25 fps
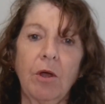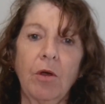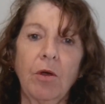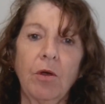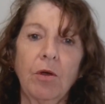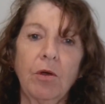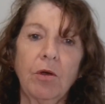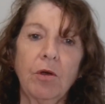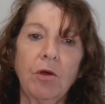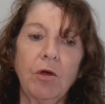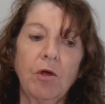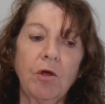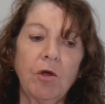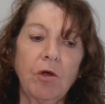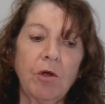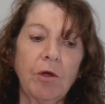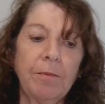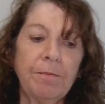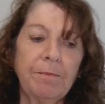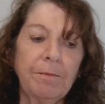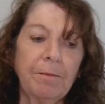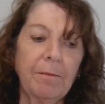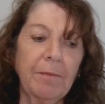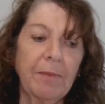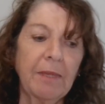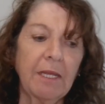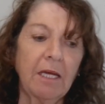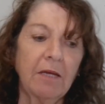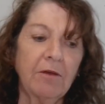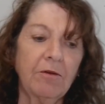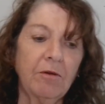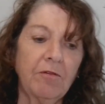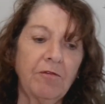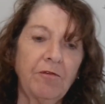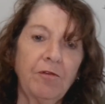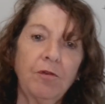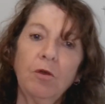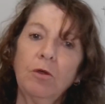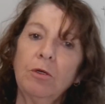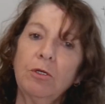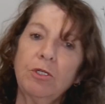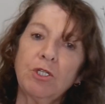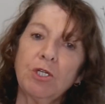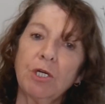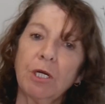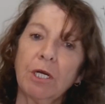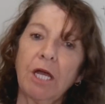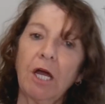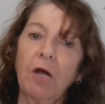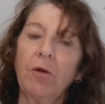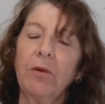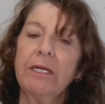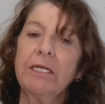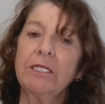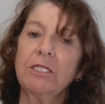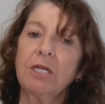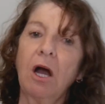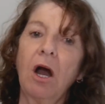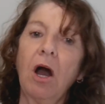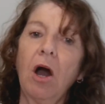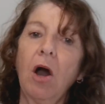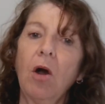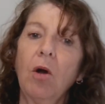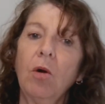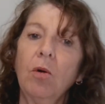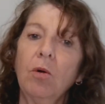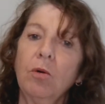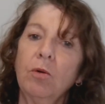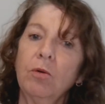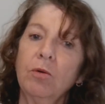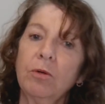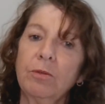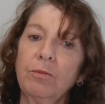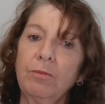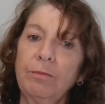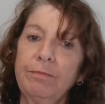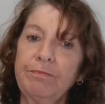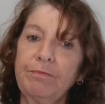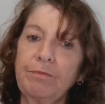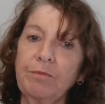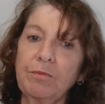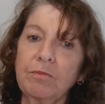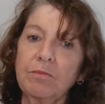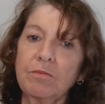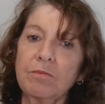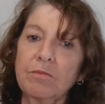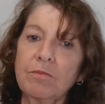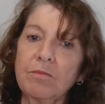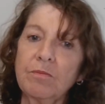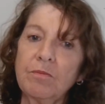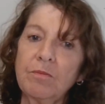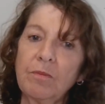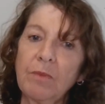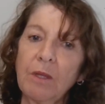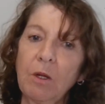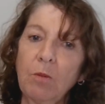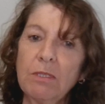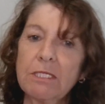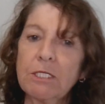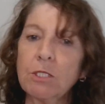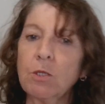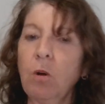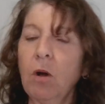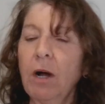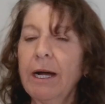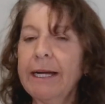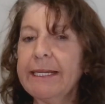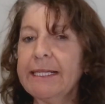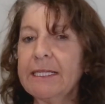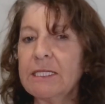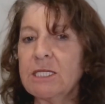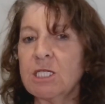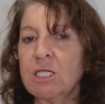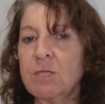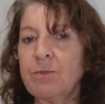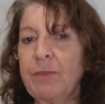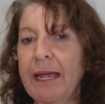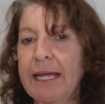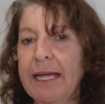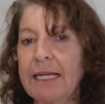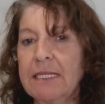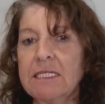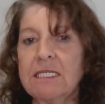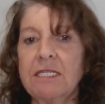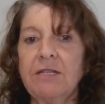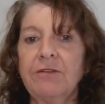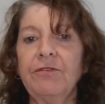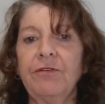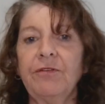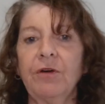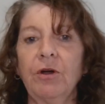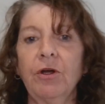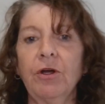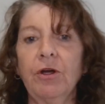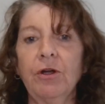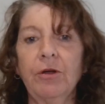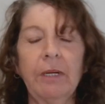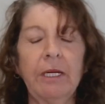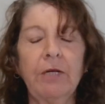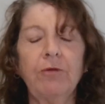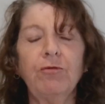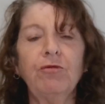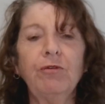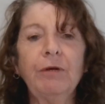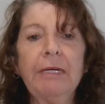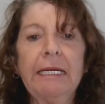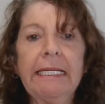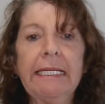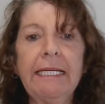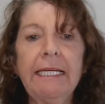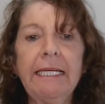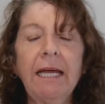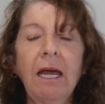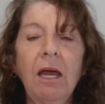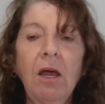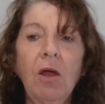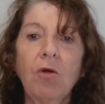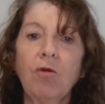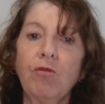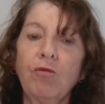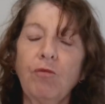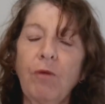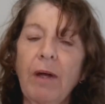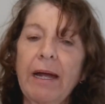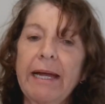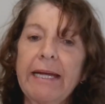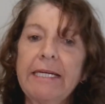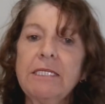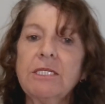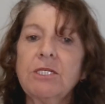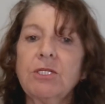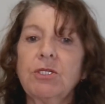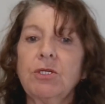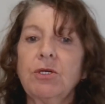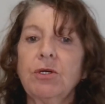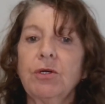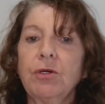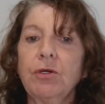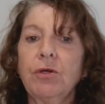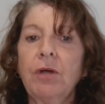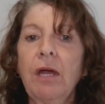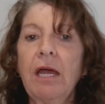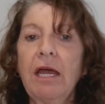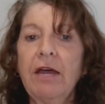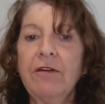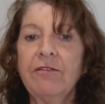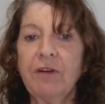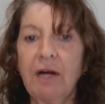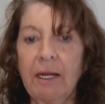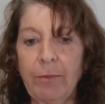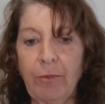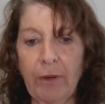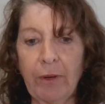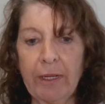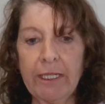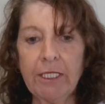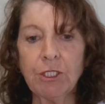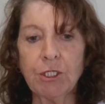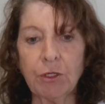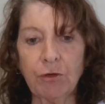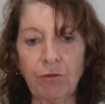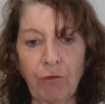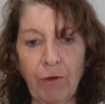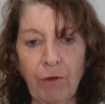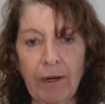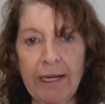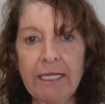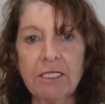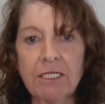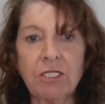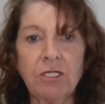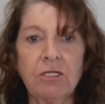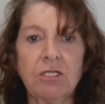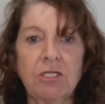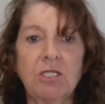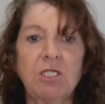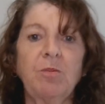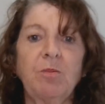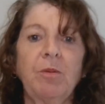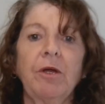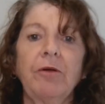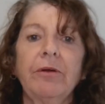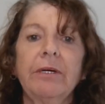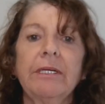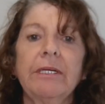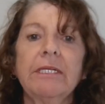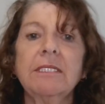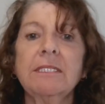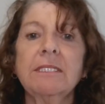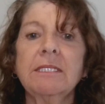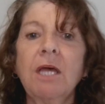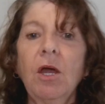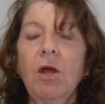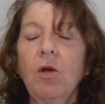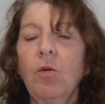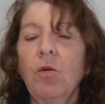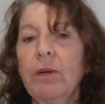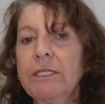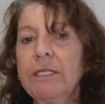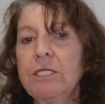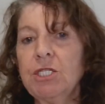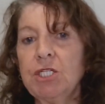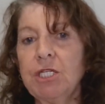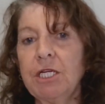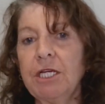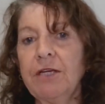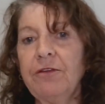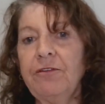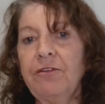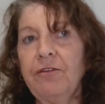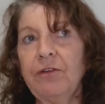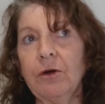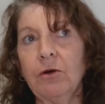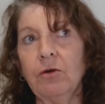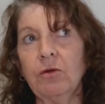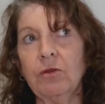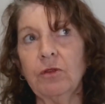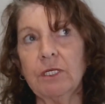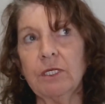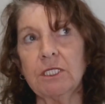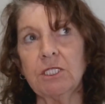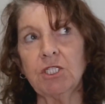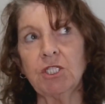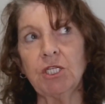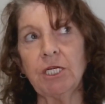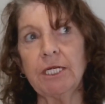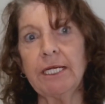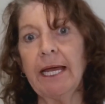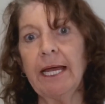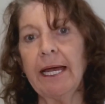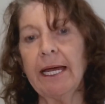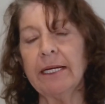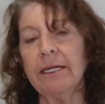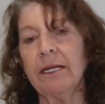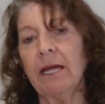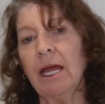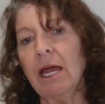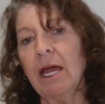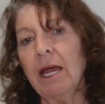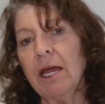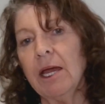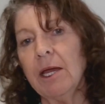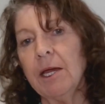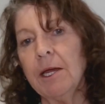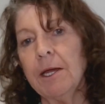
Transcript: her future going to hold was quite expansive for her. It really raised her vibration, raised her spirits when she felt that she had